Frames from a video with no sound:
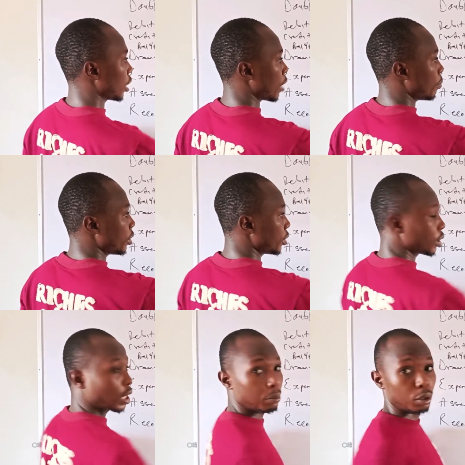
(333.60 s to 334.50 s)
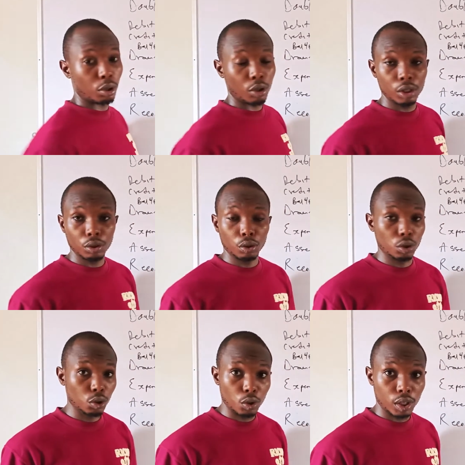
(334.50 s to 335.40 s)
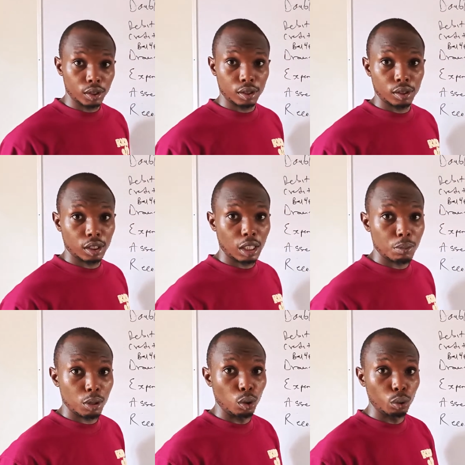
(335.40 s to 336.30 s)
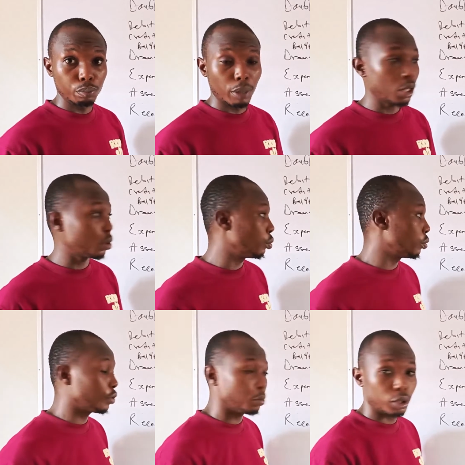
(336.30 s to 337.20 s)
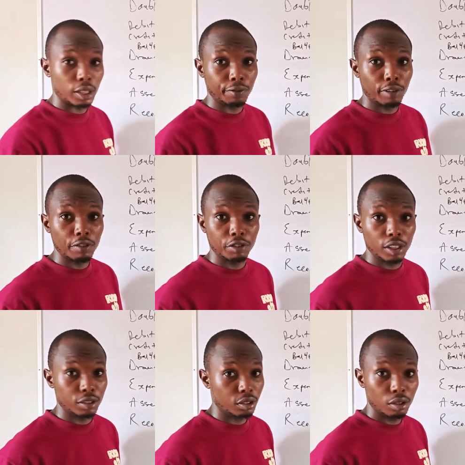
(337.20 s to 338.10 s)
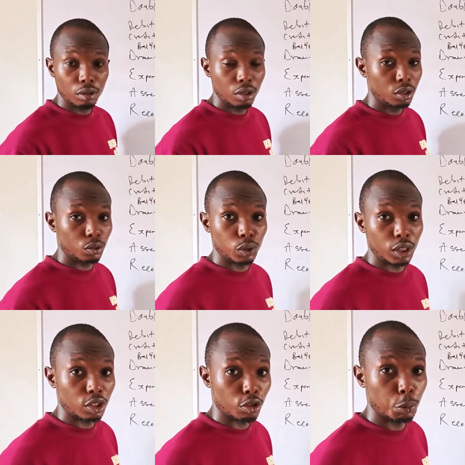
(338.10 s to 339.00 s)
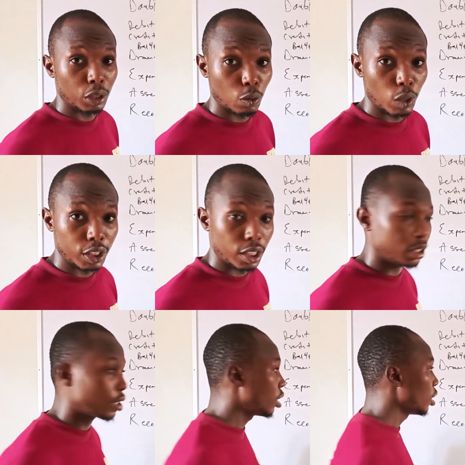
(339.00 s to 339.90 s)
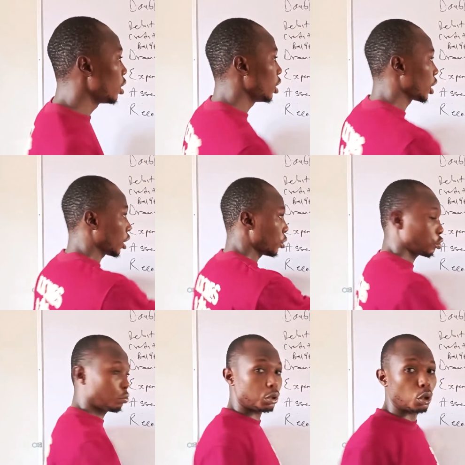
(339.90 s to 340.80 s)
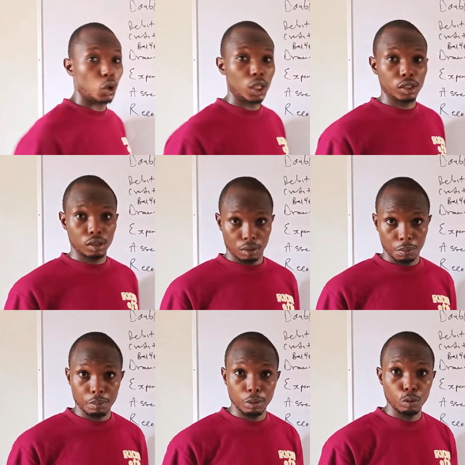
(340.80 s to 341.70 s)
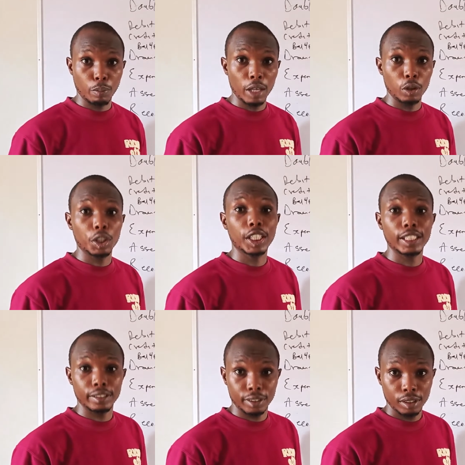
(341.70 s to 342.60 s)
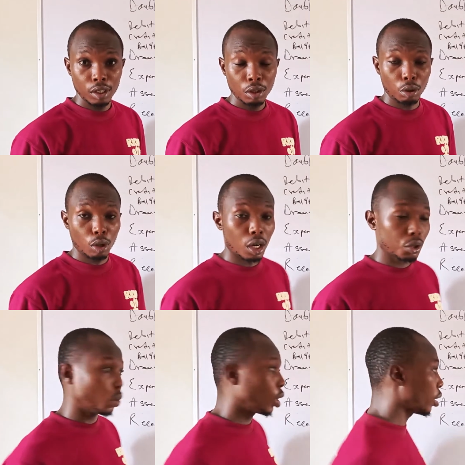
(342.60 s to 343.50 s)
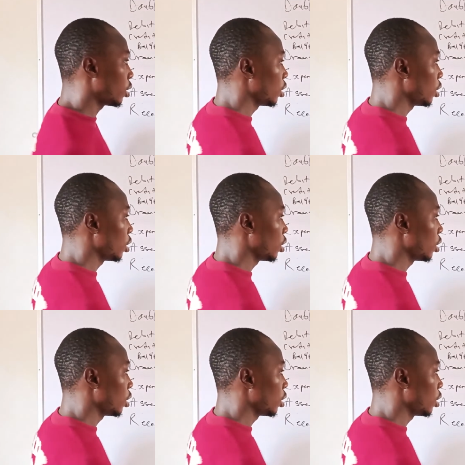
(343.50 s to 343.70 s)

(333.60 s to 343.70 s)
liability can be current or non-current. It can be loan, bank loan for more than 5 years, 2 years, or more than 1 year. It can also be current, buying on credit or accrual.